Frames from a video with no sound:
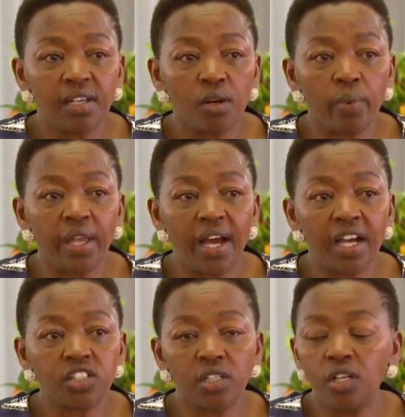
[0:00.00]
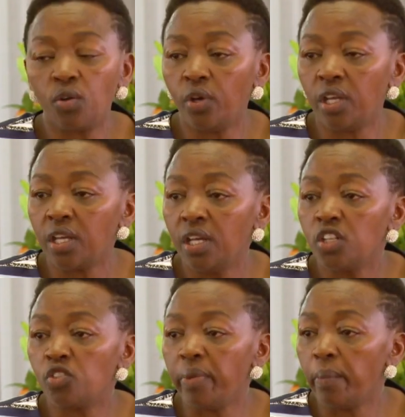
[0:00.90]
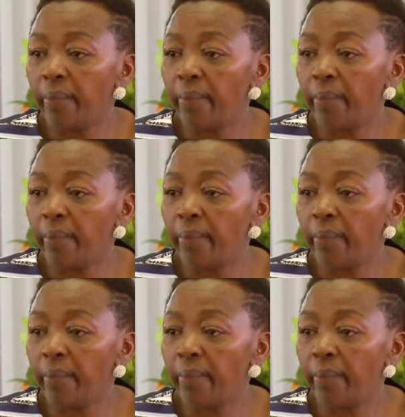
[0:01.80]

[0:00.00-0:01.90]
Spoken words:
we are actually going to be